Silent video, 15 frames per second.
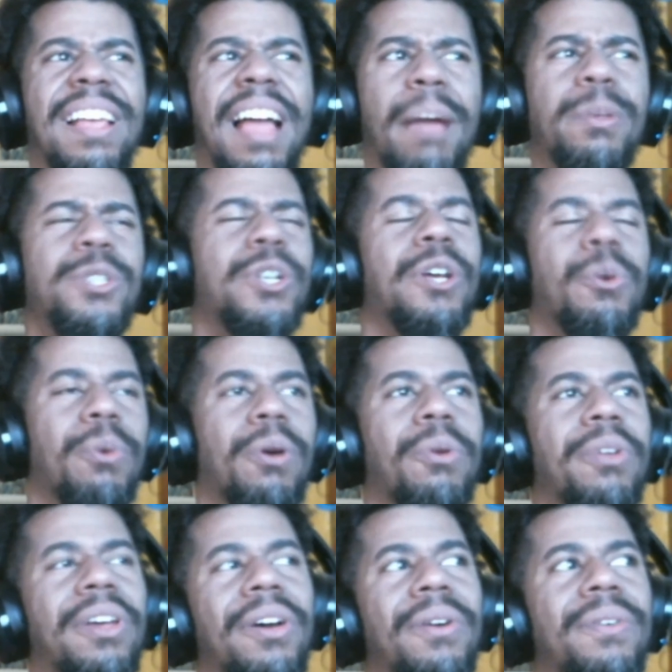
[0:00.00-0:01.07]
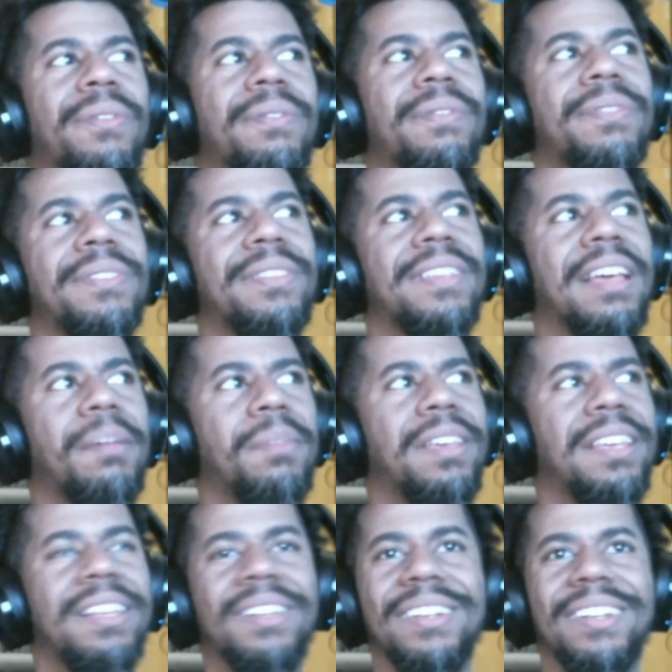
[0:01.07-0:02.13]
I'm sure it will, though. I
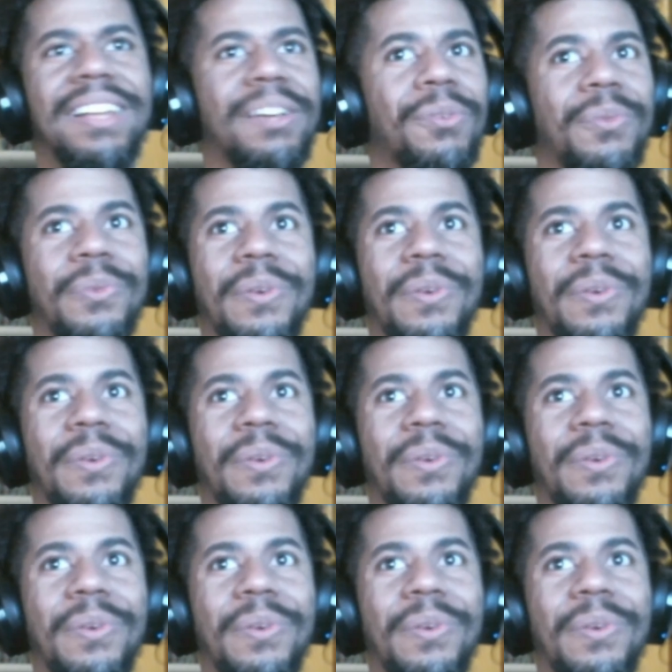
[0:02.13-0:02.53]
mean, like,